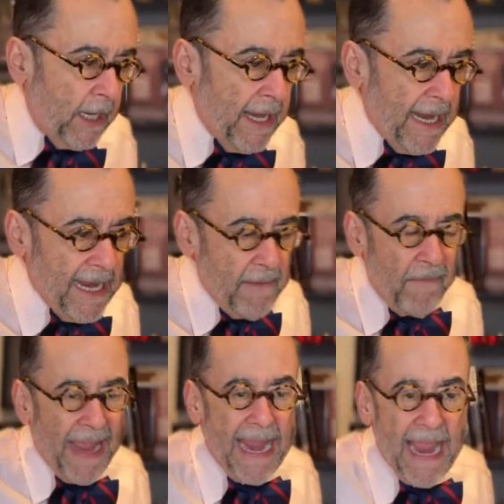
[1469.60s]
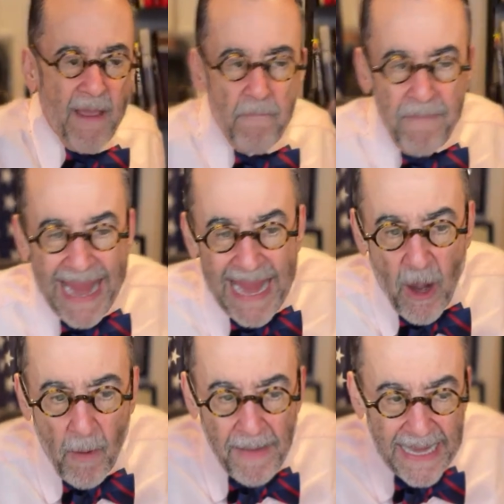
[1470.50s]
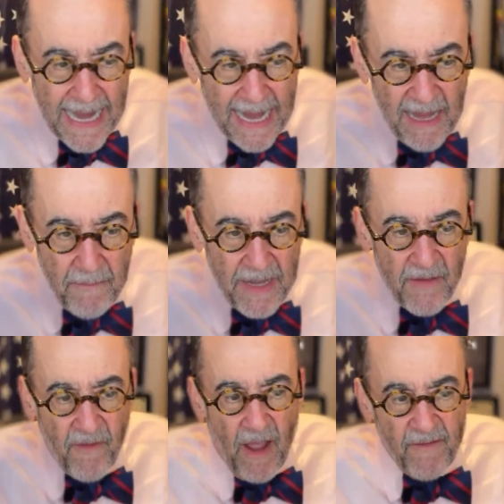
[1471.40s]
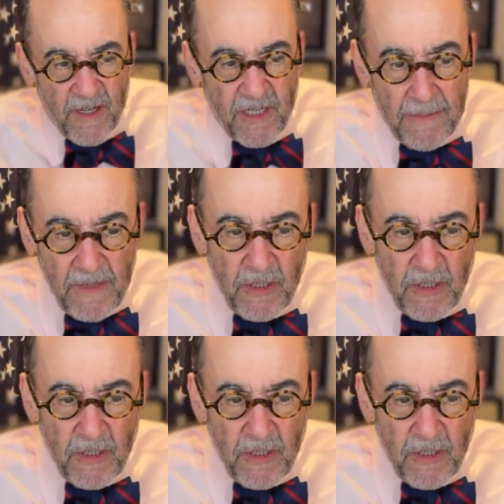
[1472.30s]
he may may or may not have been involved in something